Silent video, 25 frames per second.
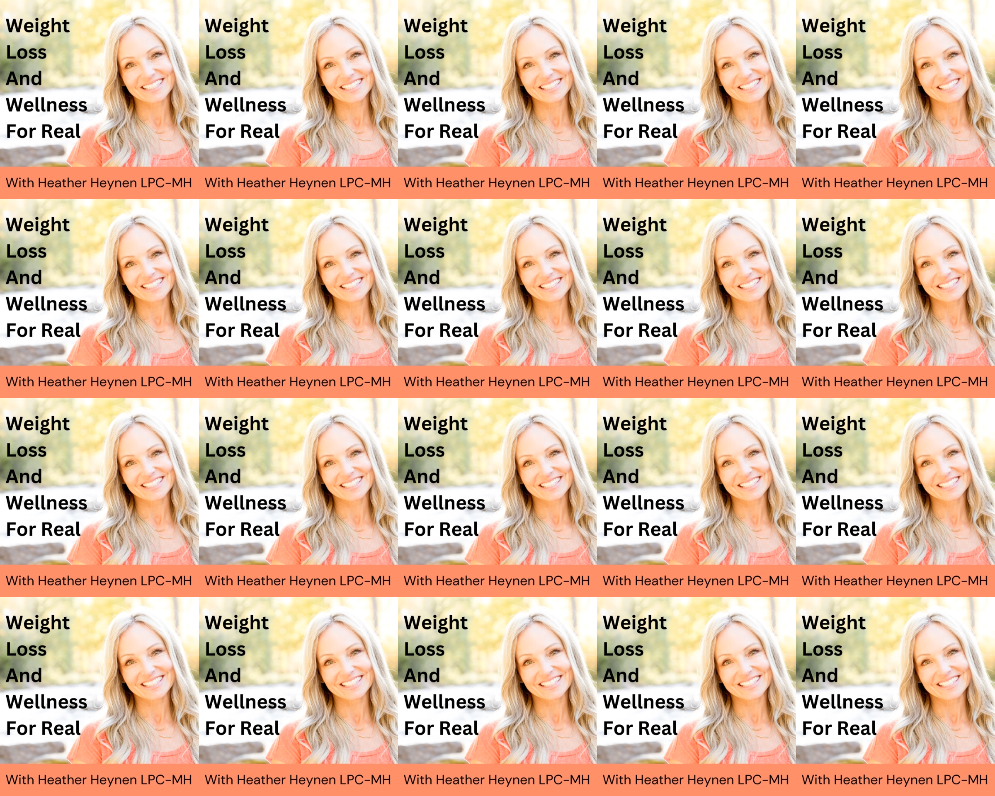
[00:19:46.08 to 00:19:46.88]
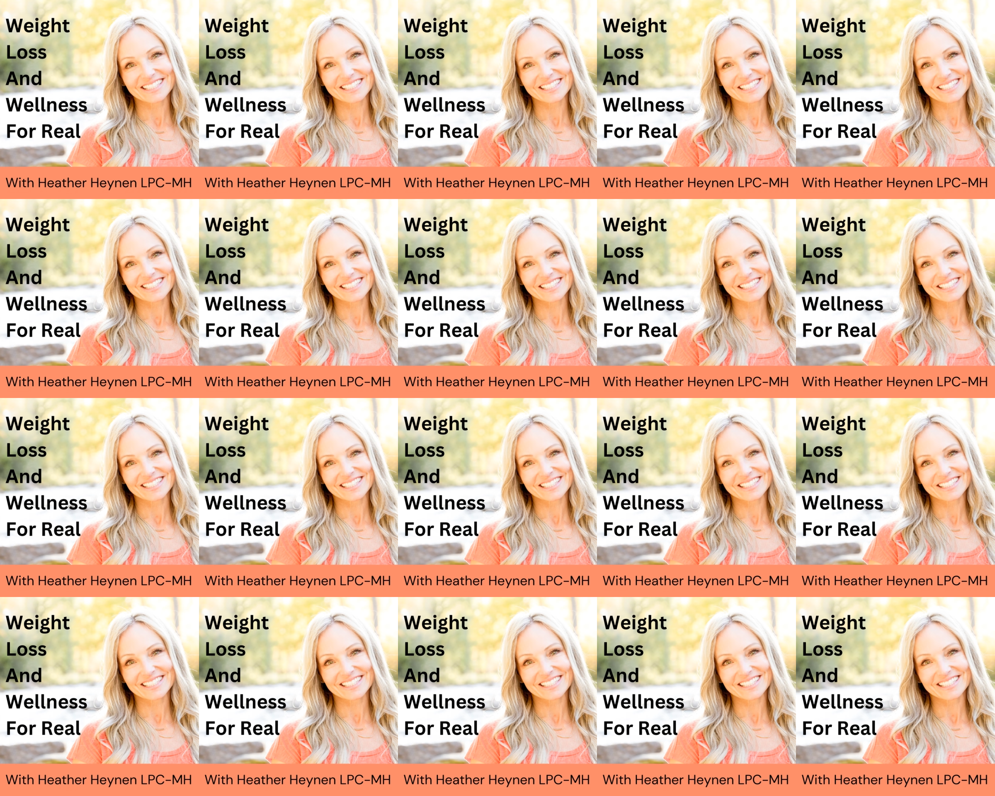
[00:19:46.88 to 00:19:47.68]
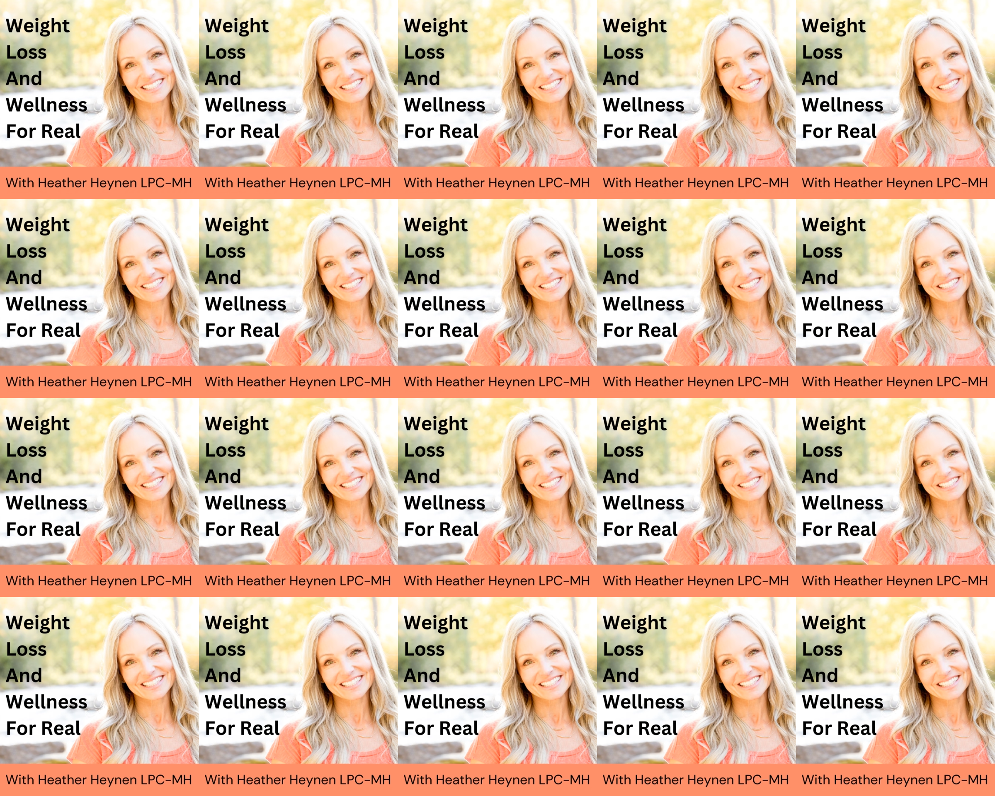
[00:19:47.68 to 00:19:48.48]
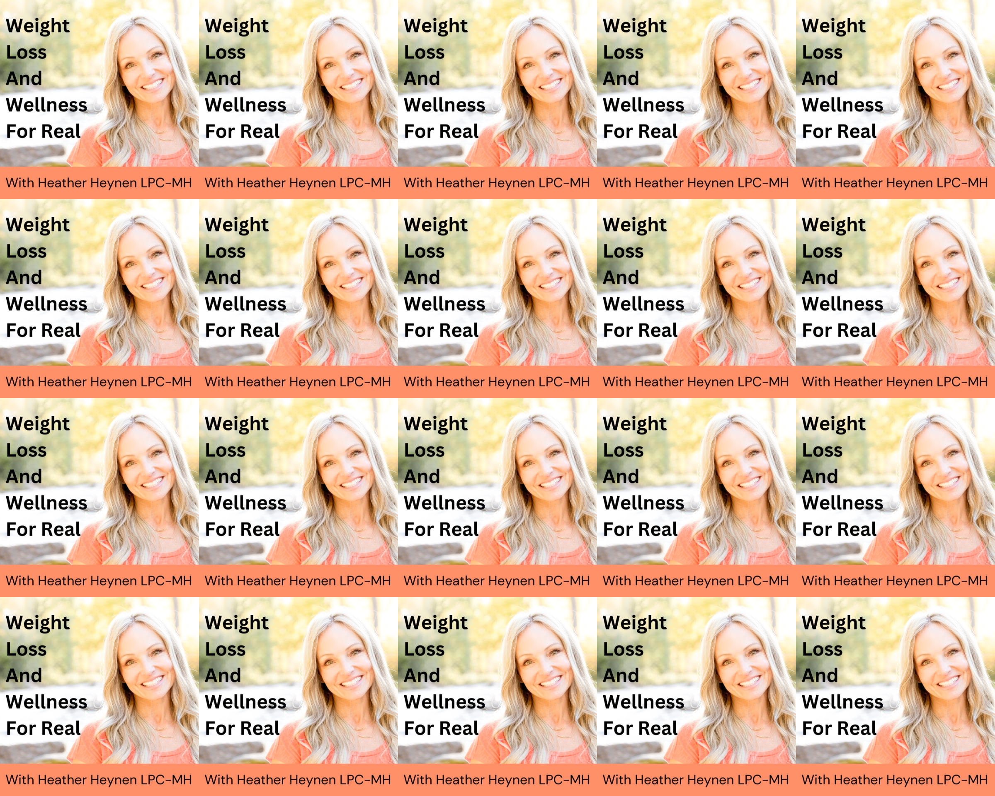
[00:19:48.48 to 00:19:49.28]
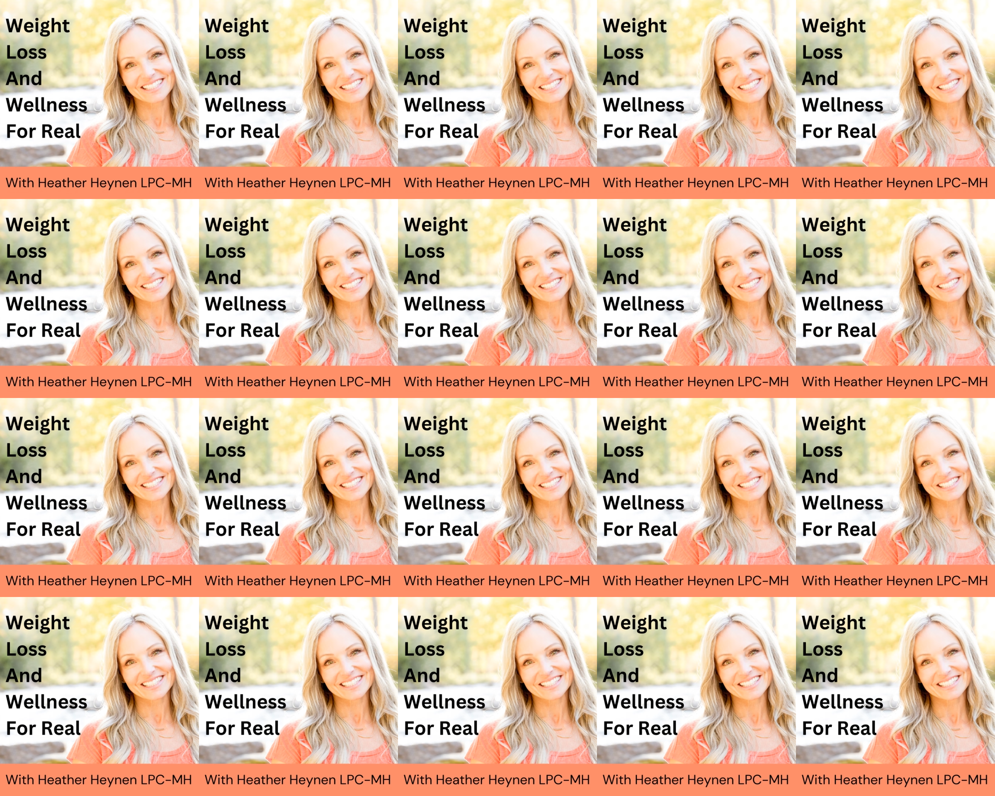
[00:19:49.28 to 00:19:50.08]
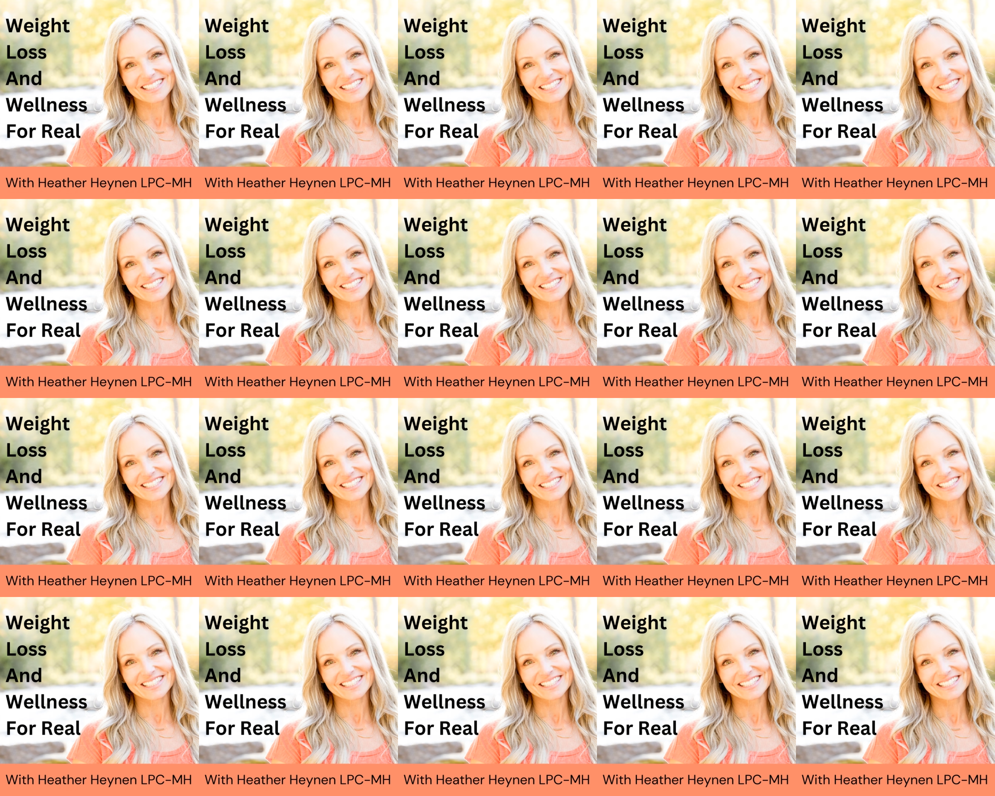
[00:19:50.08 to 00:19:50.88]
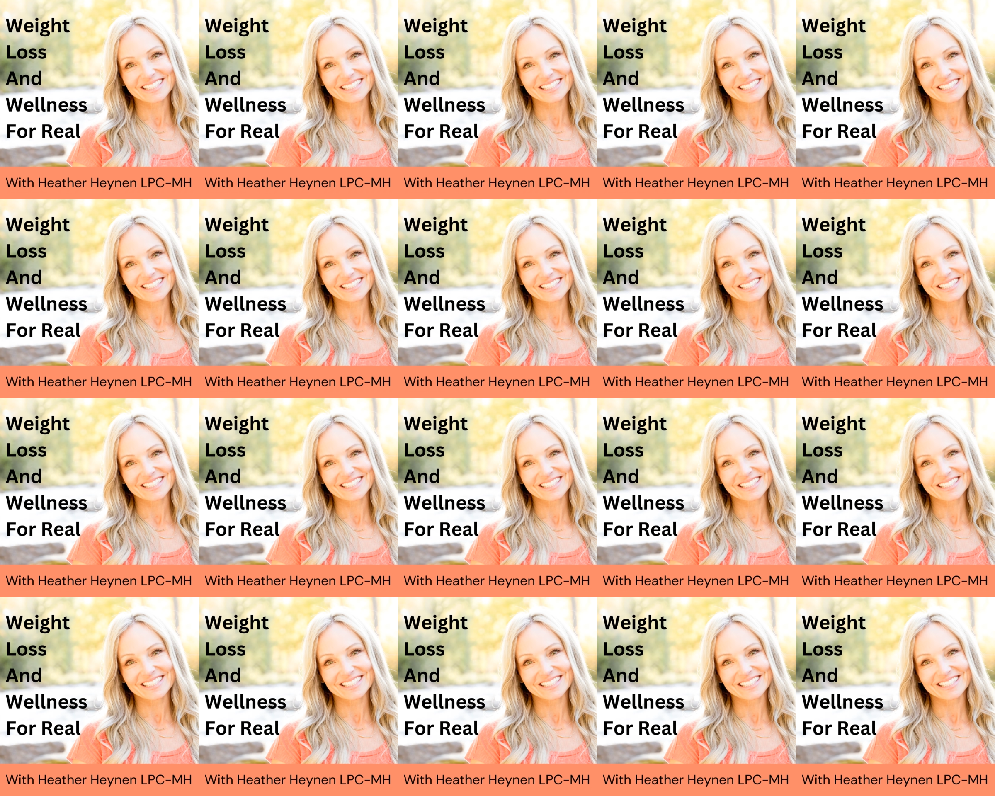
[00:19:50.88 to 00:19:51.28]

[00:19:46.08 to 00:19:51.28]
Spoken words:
(no lip movement)